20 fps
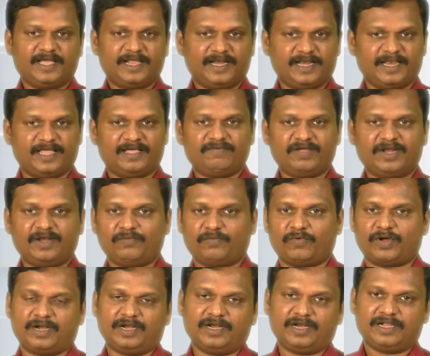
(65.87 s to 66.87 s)
Level
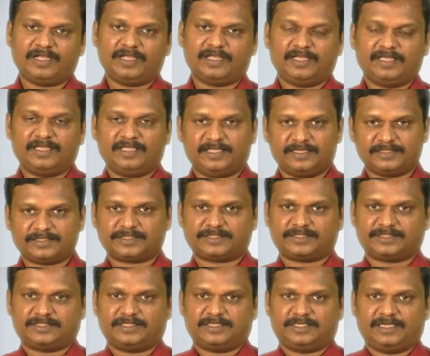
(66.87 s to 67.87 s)
1
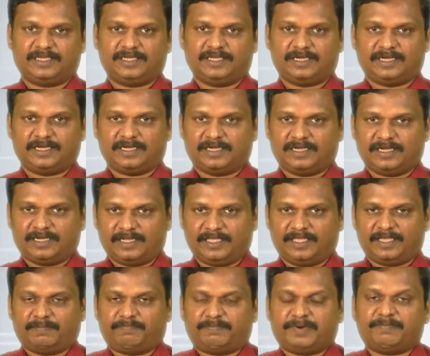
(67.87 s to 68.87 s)
is
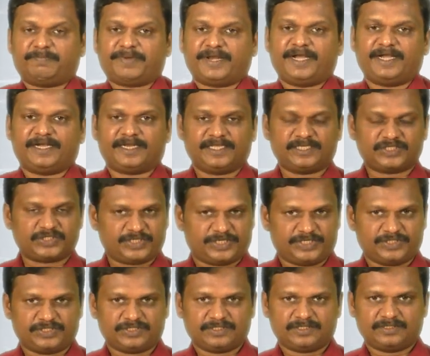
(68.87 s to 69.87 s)
a preparatory
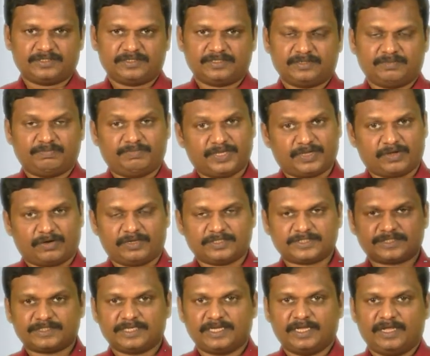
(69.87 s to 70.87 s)
stage
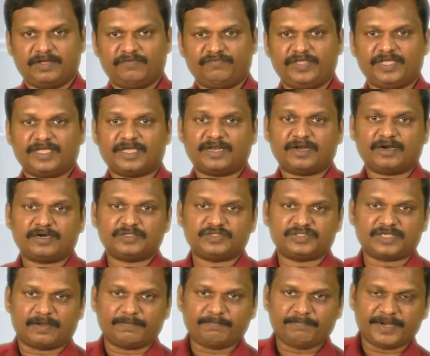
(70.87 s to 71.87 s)
because we cannot
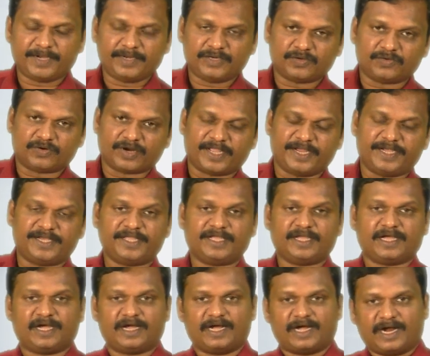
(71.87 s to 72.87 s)
jump into
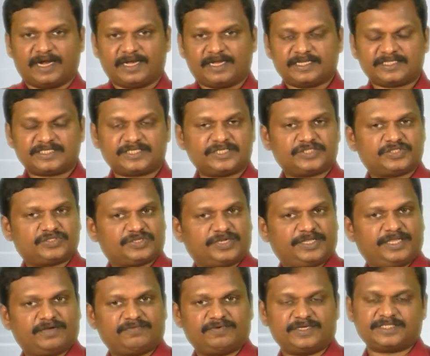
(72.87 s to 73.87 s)
writing at a stretch
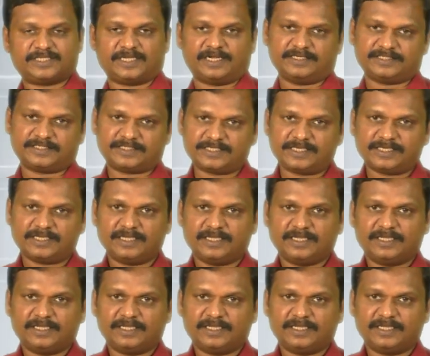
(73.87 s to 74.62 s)
3 hours answer.